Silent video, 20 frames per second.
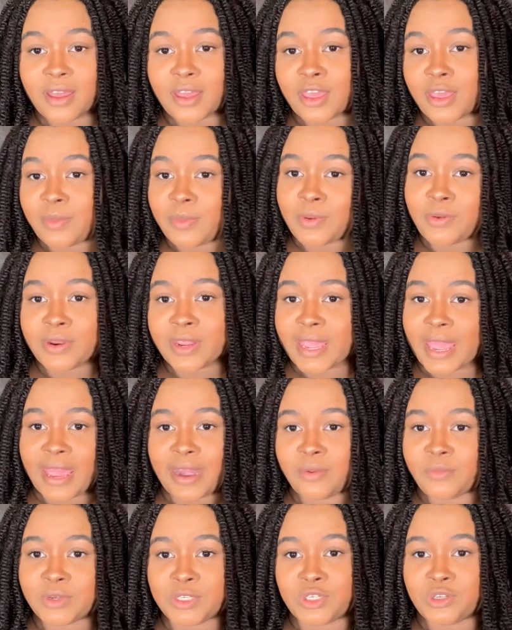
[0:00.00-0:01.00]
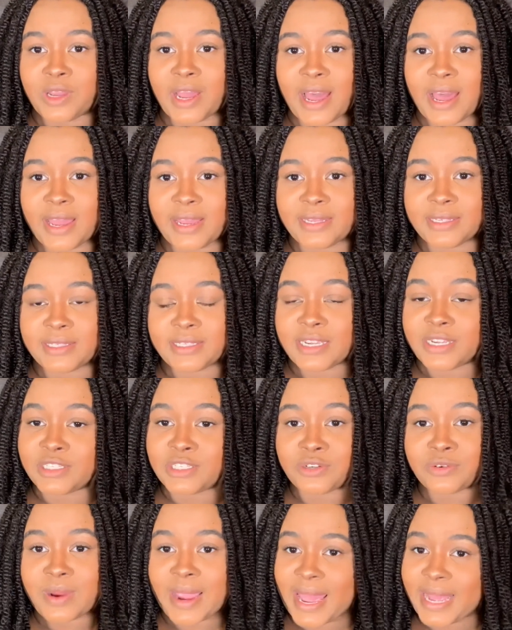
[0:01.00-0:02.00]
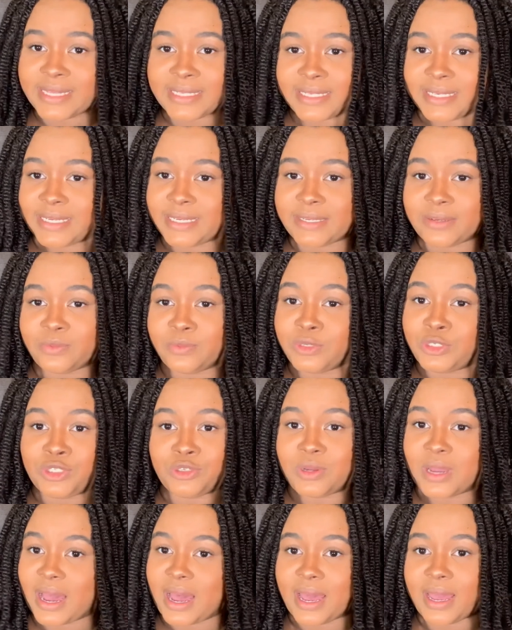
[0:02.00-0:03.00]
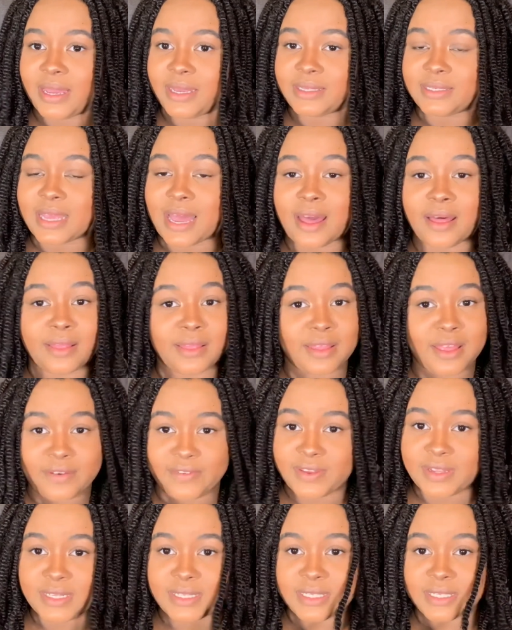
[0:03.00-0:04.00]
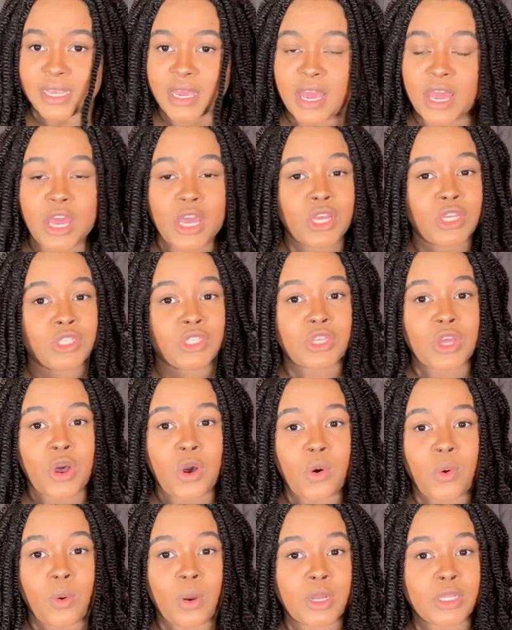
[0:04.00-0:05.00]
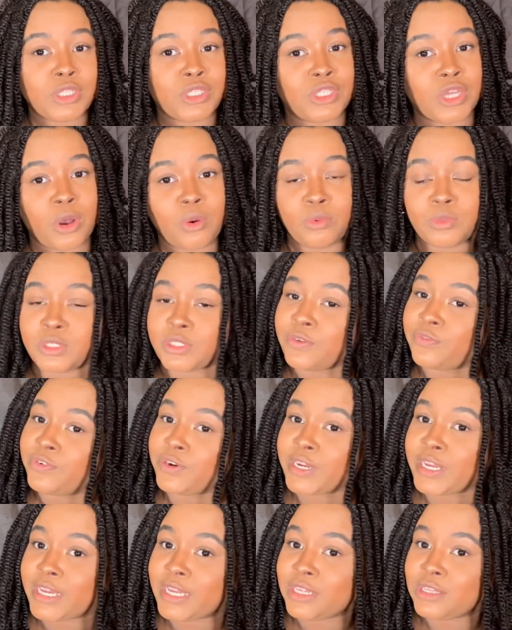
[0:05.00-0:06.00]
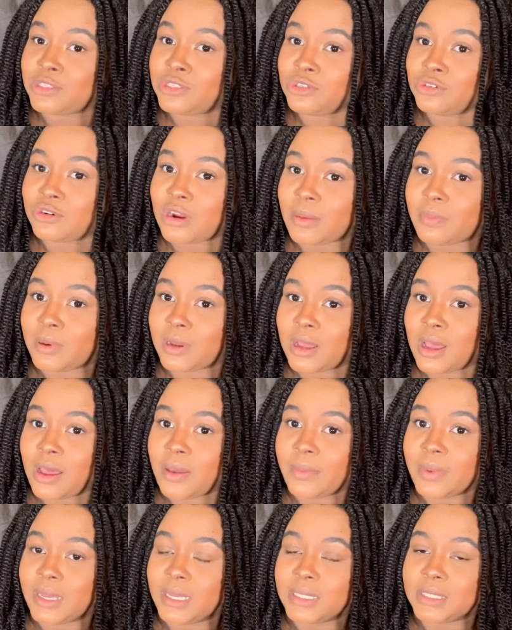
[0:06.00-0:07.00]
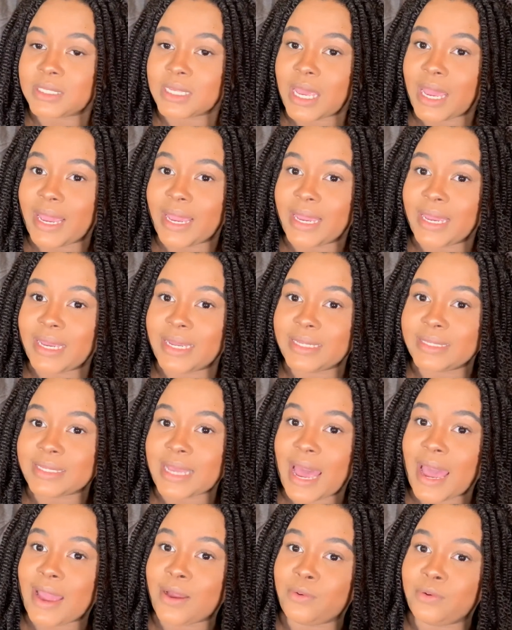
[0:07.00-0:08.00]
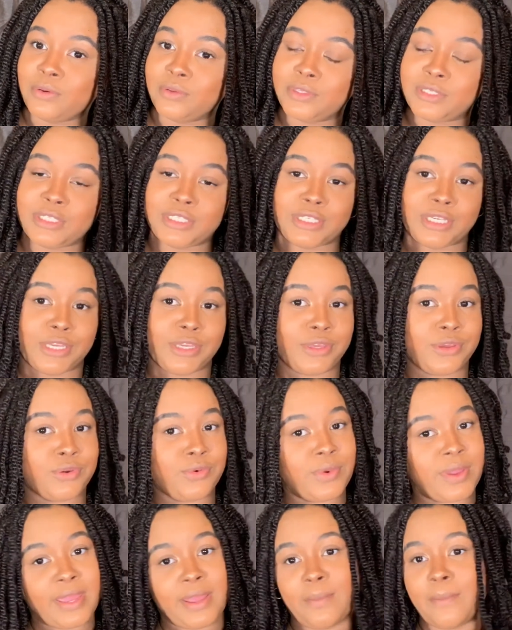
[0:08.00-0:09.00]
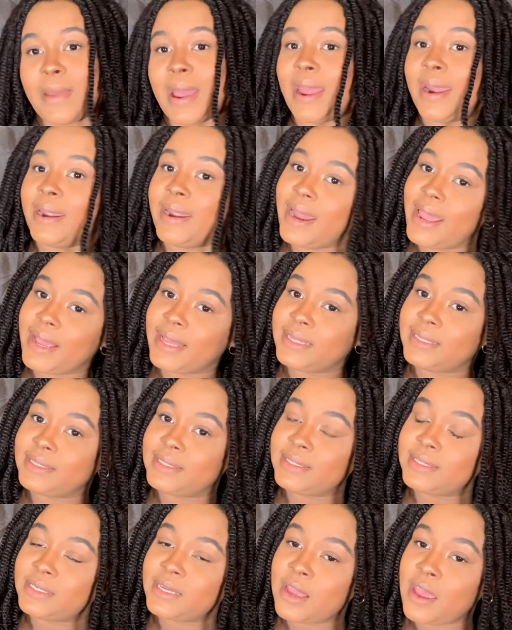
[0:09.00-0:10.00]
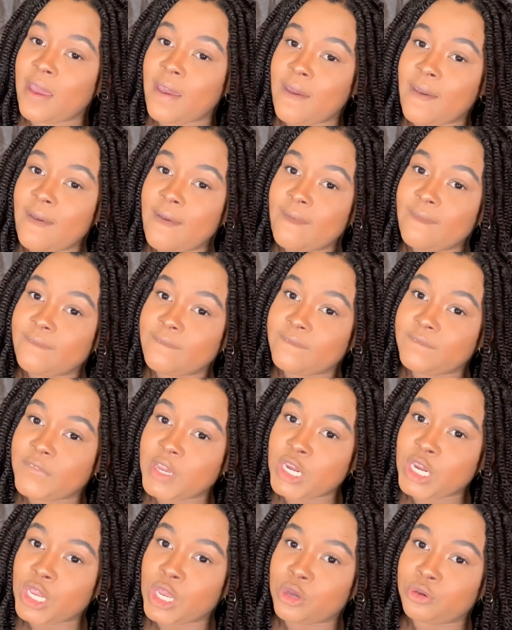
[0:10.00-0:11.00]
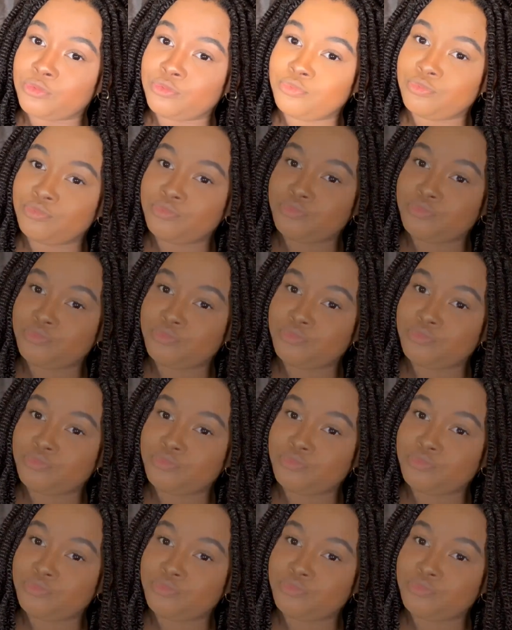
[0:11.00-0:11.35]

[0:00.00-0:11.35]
communicating with you guys, interacting with you guys. I love it. So don't forget to drop a comment, and I will see you in my next video.